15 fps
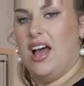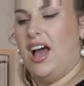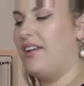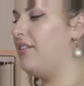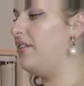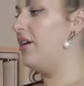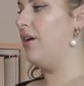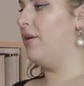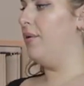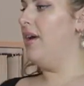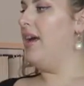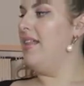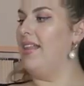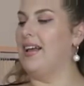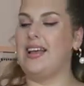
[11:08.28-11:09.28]
I don't know,
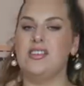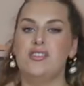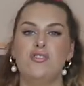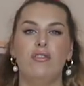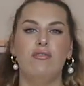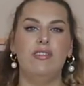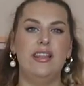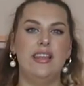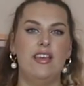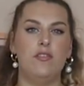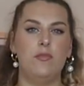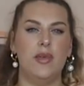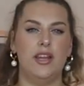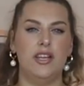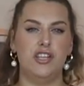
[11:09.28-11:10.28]
like it's not really
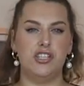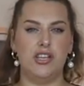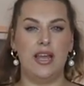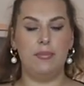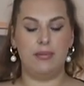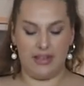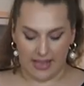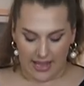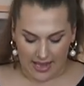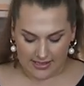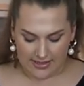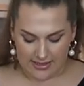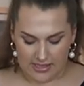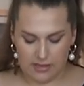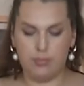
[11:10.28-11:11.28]
giving me any shape. Like it
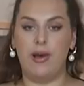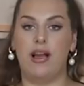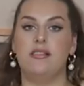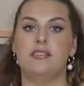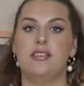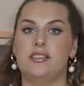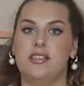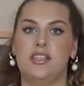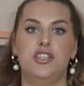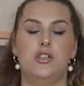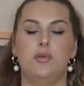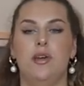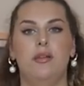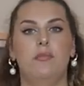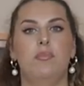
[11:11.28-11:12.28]
has this belt to cinch
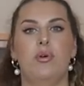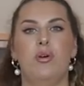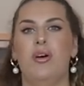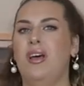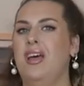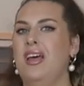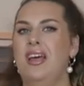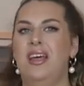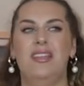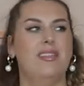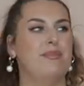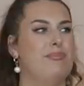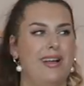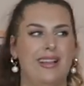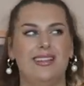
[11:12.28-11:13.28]
you in, but
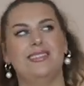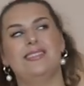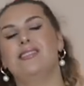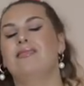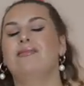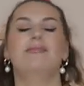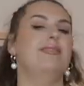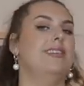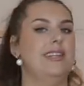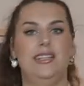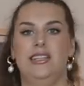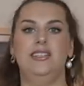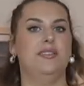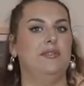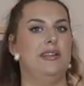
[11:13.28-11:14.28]
the belt is not
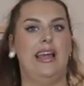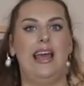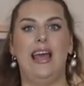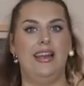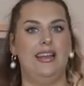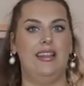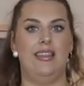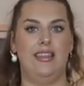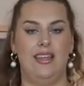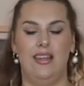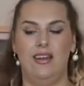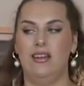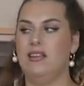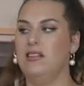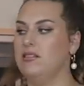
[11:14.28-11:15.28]
really doing
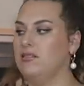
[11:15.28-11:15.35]
anything.